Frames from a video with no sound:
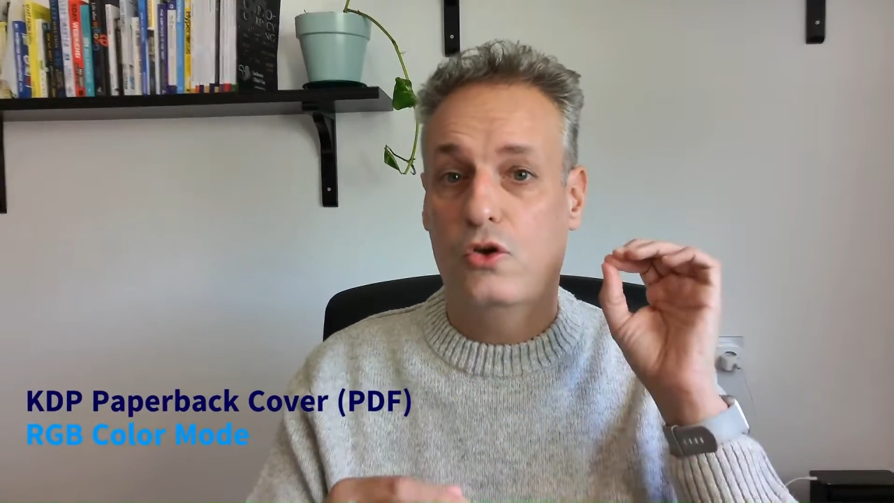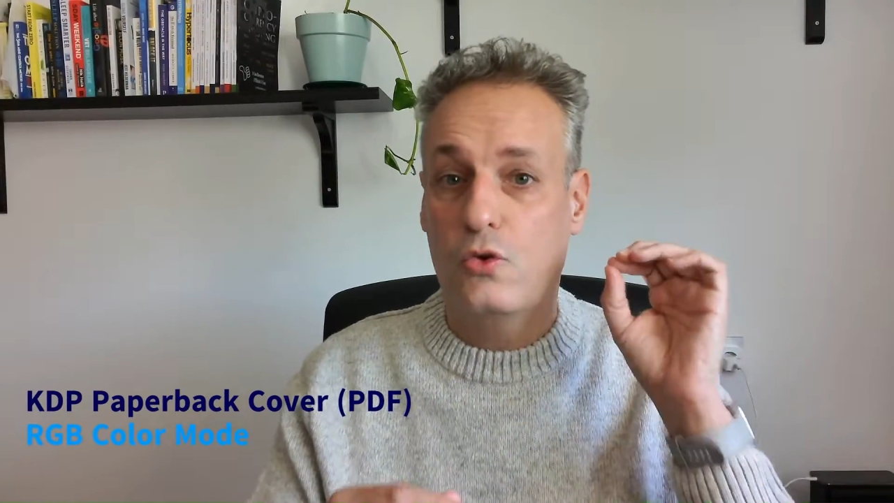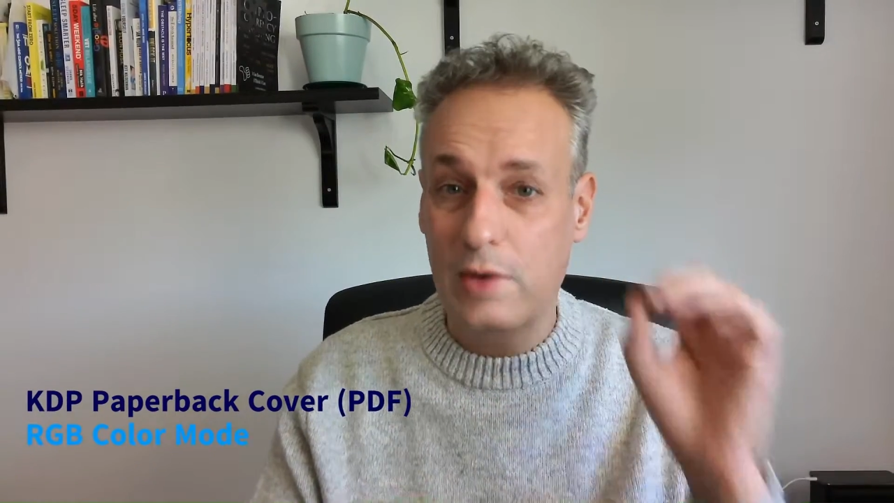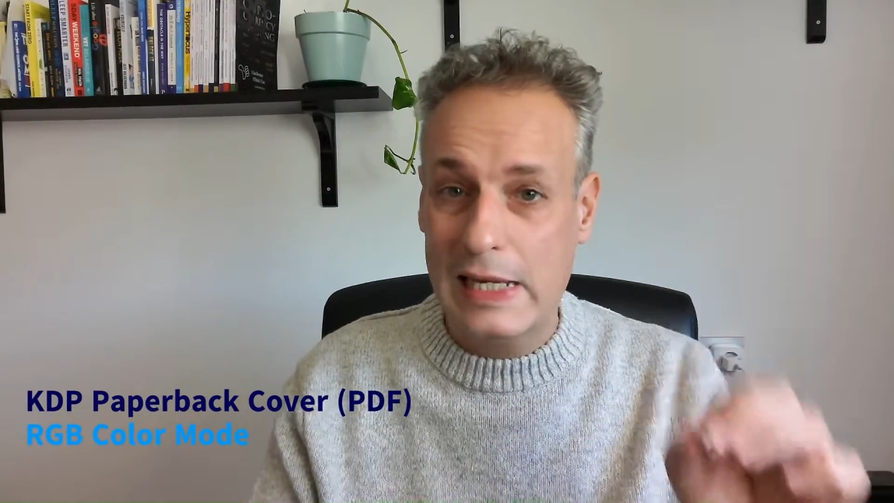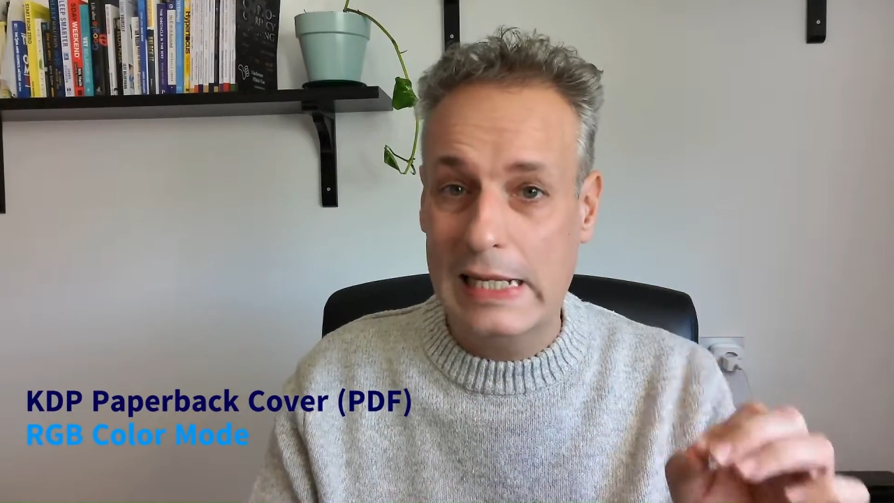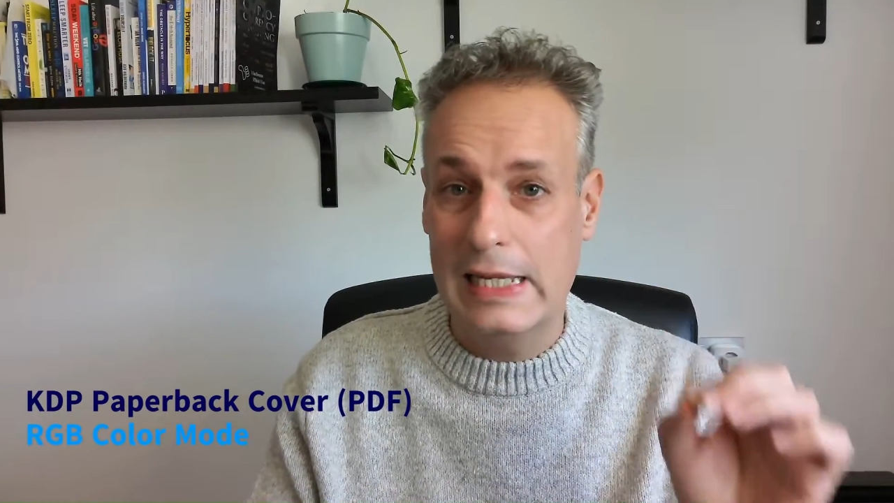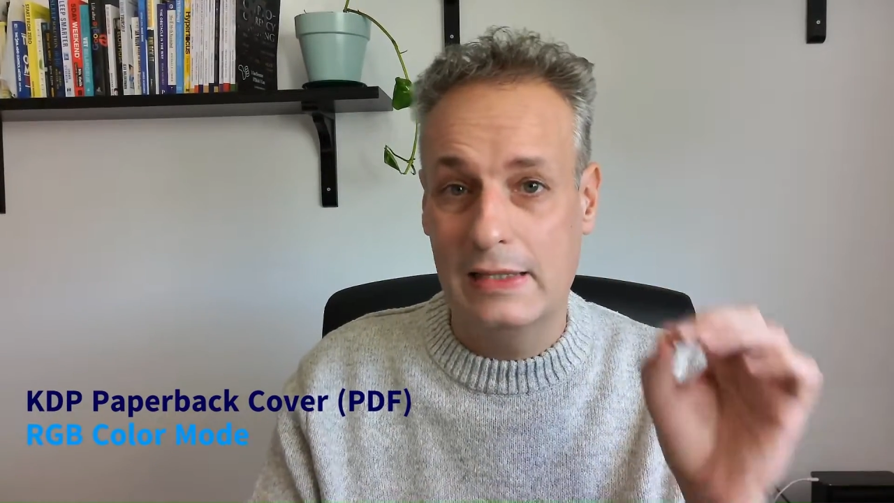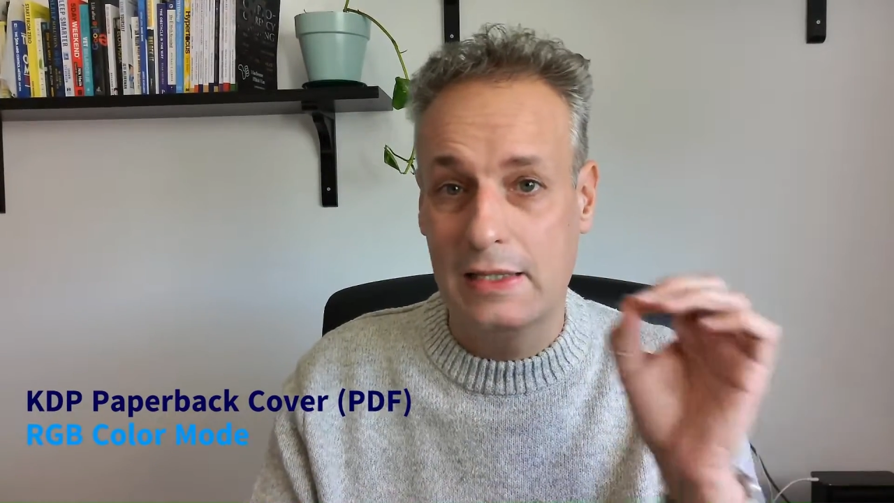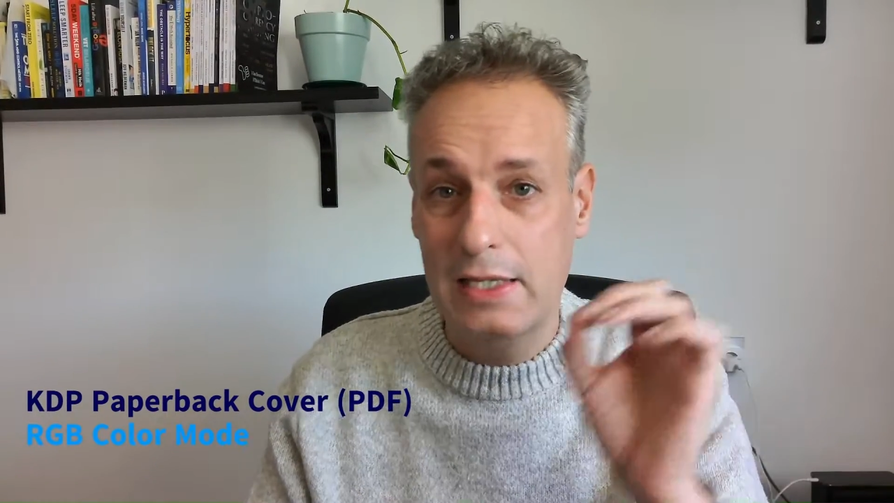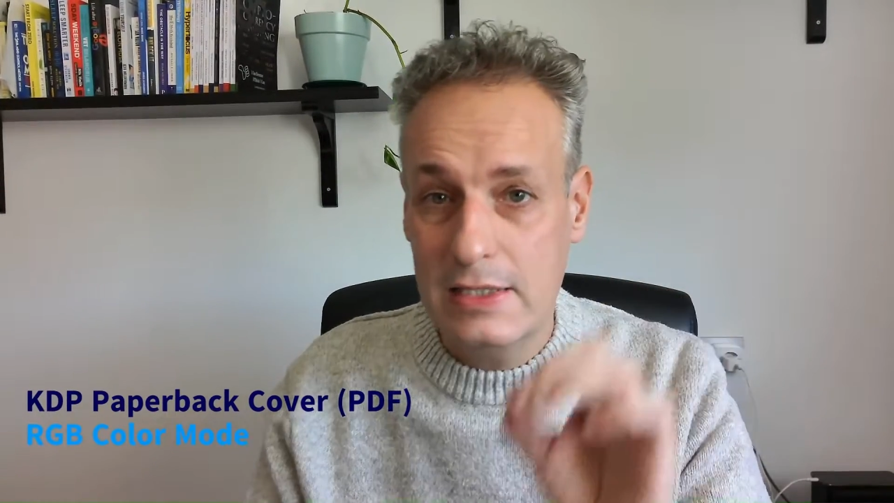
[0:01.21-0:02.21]
quickly
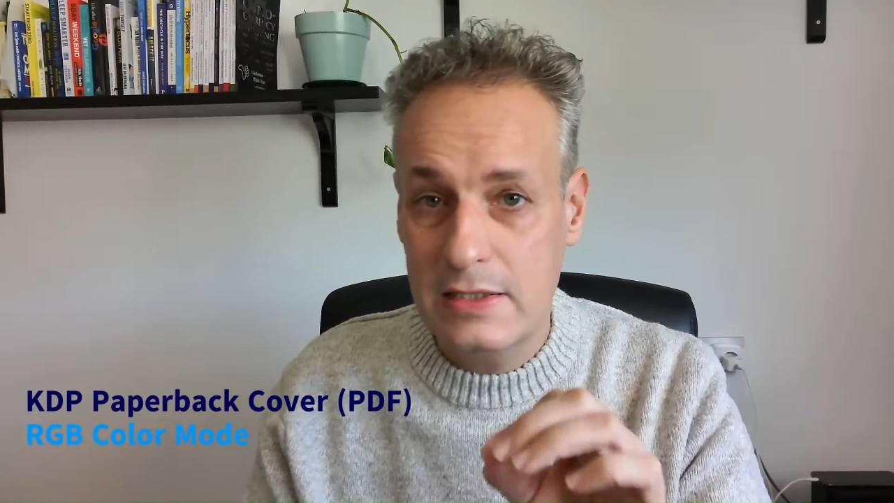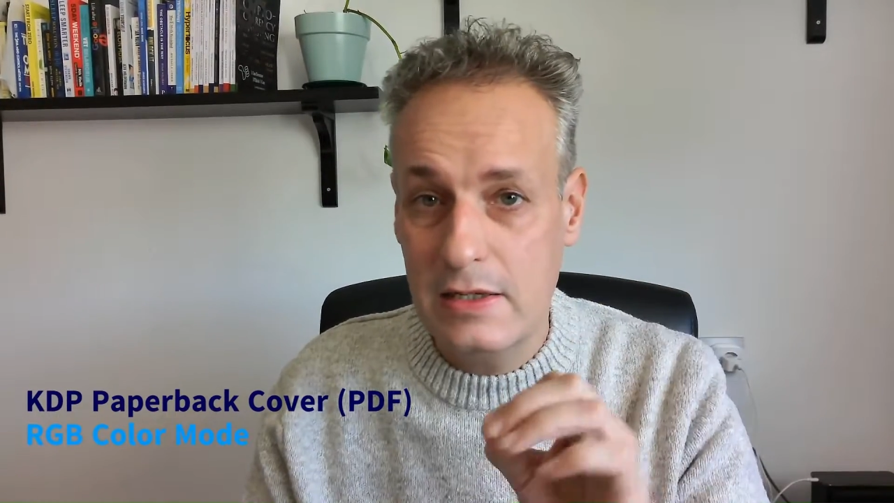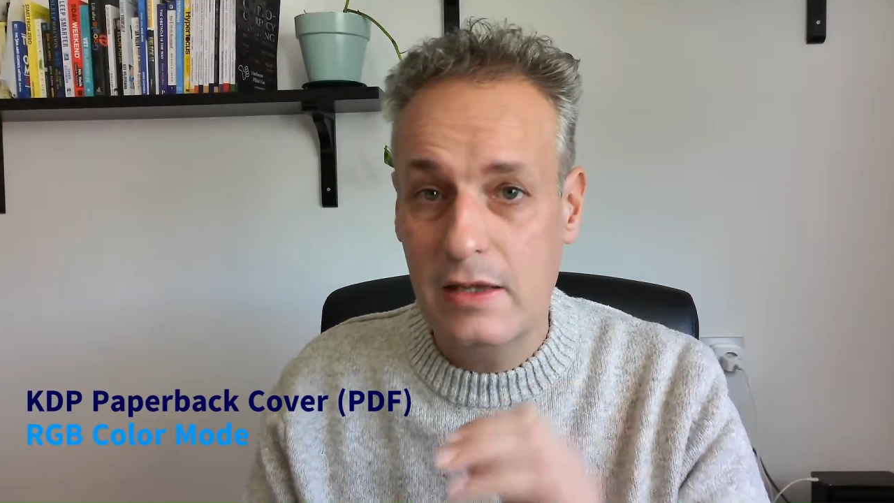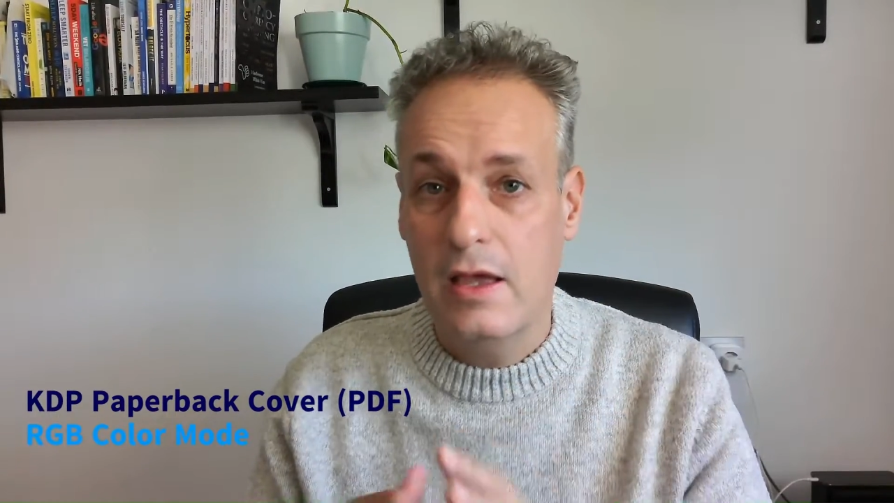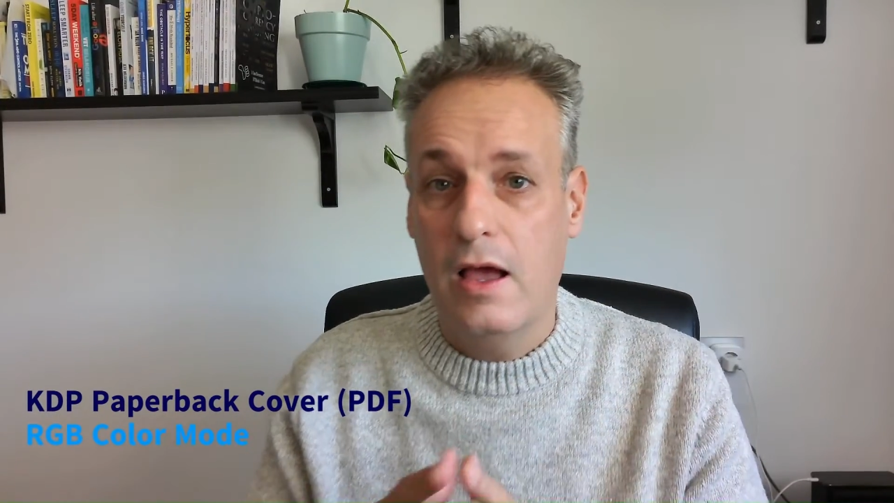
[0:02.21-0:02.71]
and easy